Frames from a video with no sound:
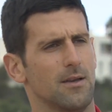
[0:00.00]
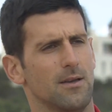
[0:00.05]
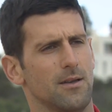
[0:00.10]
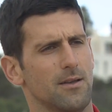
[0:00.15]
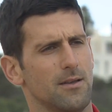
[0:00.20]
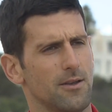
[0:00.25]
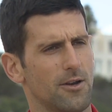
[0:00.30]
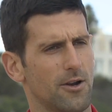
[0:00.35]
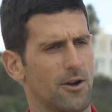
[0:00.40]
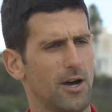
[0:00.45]

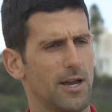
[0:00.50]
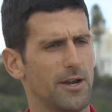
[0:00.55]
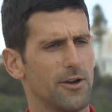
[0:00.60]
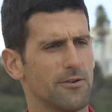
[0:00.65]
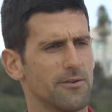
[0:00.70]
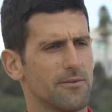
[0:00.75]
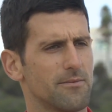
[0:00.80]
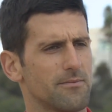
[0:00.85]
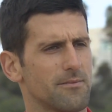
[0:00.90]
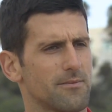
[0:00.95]
you know, I
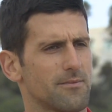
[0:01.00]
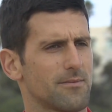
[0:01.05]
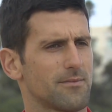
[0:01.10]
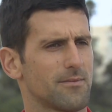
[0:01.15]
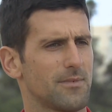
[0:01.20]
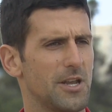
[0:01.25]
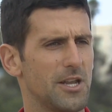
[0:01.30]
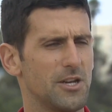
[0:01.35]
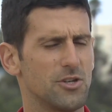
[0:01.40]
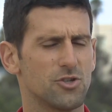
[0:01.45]
don't
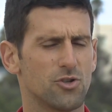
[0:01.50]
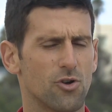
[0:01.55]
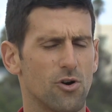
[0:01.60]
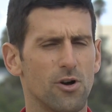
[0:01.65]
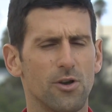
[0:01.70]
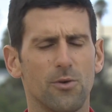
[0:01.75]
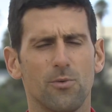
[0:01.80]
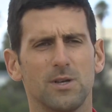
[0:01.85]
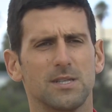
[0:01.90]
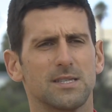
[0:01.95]

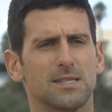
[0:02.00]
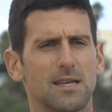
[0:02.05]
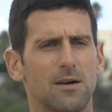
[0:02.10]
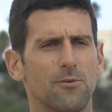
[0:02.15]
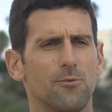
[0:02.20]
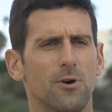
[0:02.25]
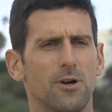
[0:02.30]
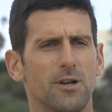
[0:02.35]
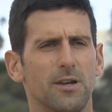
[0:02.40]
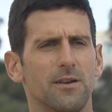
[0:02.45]
enjoy when
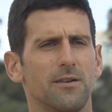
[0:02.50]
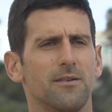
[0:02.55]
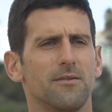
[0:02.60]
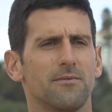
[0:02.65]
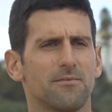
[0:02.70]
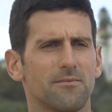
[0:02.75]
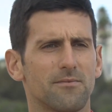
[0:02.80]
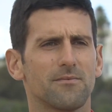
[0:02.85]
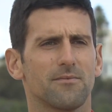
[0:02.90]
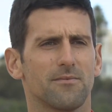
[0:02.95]

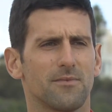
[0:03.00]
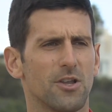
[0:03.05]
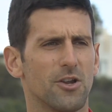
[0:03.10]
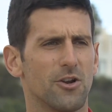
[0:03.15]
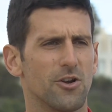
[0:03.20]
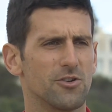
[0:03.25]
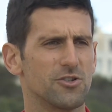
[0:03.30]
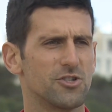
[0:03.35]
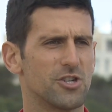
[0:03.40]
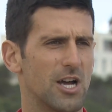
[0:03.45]
someone, you
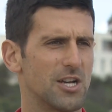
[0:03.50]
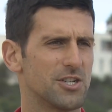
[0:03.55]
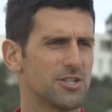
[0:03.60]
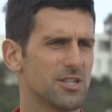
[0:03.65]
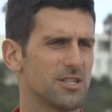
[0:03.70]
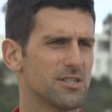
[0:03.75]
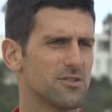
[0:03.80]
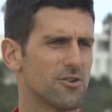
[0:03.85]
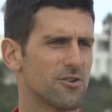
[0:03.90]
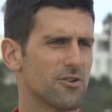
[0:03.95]
know,
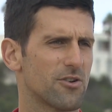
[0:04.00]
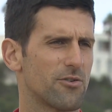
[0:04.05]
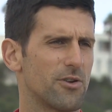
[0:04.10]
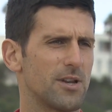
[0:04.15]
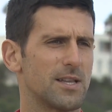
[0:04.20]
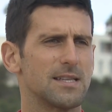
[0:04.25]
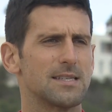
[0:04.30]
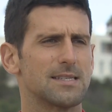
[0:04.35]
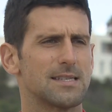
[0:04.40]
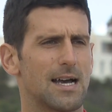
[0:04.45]
judges or
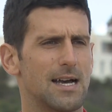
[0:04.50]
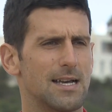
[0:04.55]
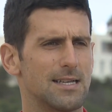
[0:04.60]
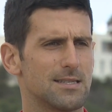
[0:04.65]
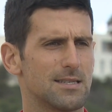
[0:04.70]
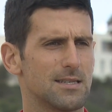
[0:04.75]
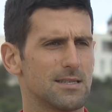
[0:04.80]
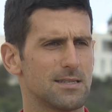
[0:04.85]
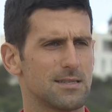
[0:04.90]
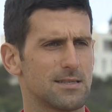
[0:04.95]

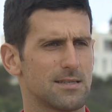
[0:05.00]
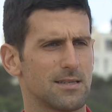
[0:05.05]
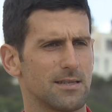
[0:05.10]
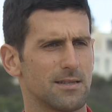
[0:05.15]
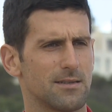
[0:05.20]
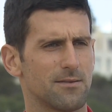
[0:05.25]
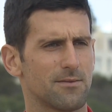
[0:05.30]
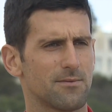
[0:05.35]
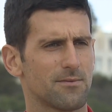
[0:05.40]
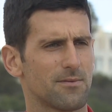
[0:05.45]
criticizes
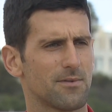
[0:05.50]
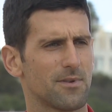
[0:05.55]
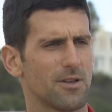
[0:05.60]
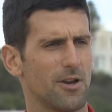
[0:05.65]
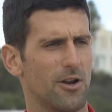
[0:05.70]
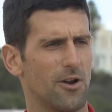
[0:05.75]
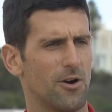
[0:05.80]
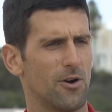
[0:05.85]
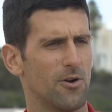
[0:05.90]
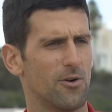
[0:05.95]
and,
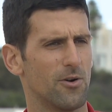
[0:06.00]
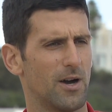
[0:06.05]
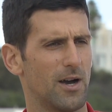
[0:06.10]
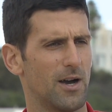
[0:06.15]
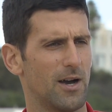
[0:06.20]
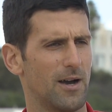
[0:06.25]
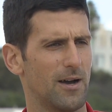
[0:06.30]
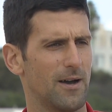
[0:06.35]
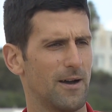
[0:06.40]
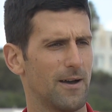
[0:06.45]
you
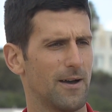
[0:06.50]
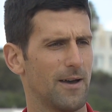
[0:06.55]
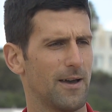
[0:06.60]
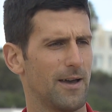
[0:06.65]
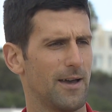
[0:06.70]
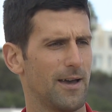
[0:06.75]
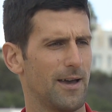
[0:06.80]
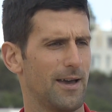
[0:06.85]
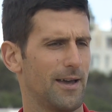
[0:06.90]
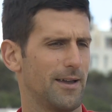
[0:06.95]

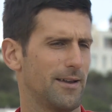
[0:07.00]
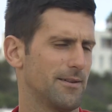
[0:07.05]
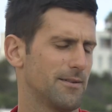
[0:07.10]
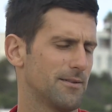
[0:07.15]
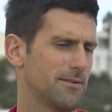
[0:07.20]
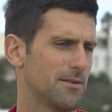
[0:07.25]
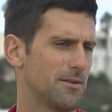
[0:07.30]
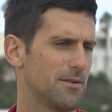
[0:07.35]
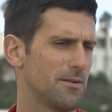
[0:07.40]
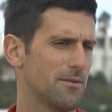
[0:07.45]
know,
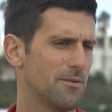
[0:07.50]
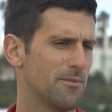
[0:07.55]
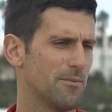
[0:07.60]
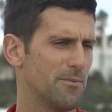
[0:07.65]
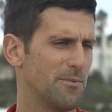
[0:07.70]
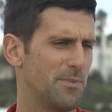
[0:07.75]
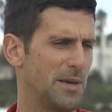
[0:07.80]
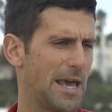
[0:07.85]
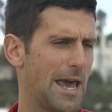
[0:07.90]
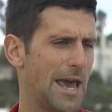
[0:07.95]

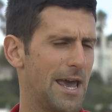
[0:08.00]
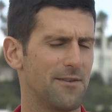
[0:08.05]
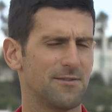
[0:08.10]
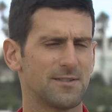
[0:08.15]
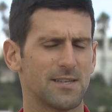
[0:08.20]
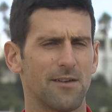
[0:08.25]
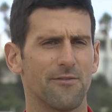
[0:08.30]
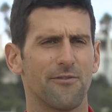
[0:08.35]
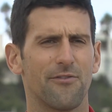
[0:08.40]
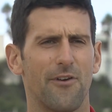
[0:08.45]

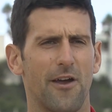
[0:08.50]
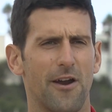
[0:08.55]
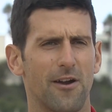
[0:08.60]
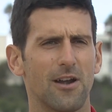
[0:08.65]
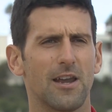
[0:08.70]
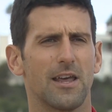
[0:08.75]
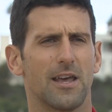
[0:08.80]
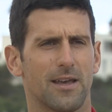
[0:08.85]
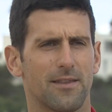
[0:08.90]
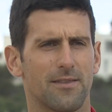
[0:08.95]
behaves
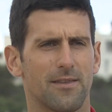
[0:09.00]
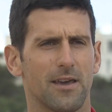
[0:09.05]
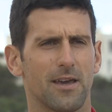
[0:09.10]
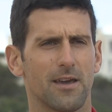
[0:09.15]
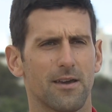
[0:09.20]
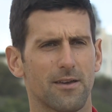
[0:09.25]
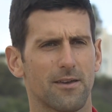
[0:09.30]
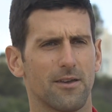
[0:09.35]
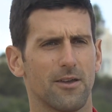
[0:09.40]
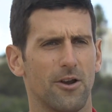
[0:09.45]
unfairly, I
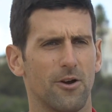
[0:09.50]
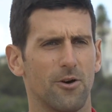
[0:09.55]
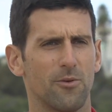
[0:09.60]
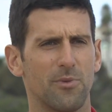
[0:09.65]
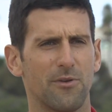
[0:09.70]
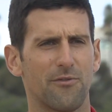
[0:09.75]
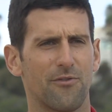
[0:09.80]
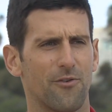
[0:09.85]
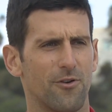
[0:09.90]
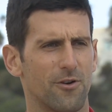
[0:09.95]
think, you know,
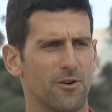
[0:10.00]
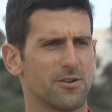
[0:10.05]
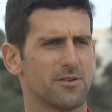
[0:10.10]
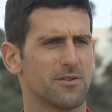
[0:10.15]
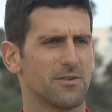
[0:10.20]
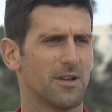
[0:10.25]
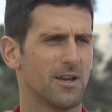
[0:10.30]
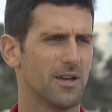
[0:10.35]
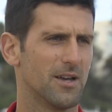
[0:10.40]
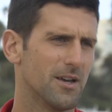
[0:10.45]
before
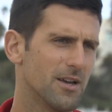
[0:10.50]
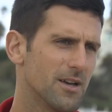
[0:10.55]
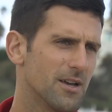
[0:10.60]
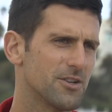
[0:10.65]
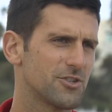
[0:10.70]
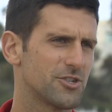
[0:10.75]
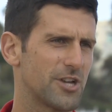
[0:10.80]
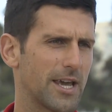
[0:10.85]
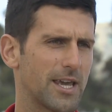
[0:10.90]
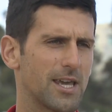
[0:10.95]

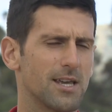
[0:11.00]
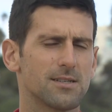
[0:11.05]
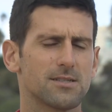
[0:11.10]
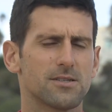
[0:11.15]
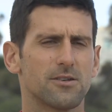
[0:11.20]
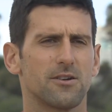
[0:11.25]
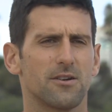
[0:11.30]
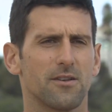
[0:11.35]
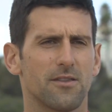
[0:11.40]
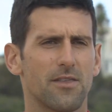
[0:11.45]
checking
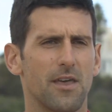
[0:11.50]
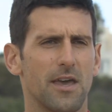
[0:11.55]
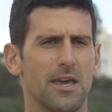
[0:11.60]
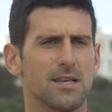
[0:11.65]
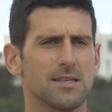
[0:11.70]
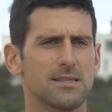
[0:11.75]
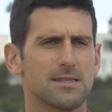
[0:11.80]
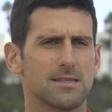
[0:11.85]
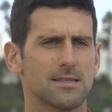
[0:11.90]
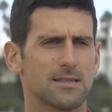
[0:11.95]
certain
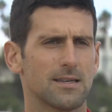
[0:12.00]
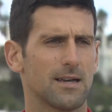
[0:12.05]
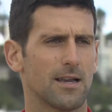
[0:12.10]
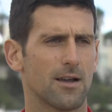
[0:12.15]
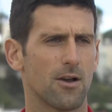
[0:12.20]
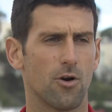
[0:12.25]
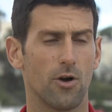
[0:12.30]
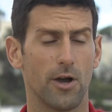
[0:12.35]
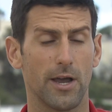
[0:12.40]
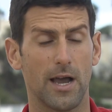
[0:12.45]
things
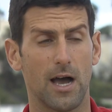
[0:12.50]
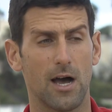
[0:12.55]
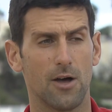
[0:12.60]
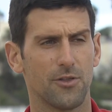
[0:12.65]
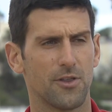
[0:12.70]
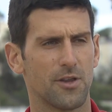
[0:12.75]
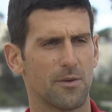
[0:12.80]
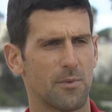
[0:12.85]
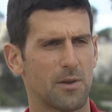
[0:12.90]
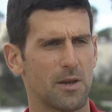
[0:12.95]
and going
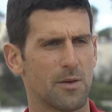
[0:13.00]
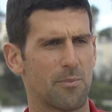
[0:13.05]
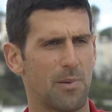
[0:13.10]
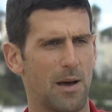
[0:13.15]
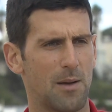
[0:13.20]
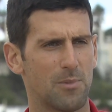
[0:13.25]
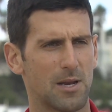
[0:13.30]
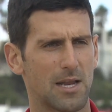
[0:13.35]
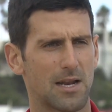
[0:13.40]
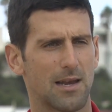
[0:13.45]
out in
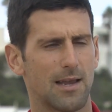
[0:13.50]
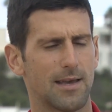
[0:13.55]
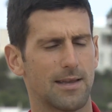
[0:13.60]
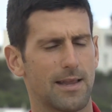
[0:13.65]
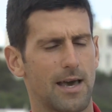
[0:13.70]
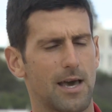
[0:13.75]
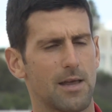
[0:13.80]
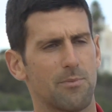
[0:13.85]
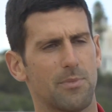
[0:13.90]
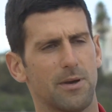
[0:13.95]
public like
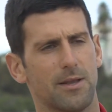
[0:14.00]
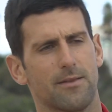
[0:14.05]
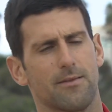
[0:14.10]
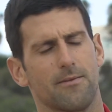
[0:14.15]
that. But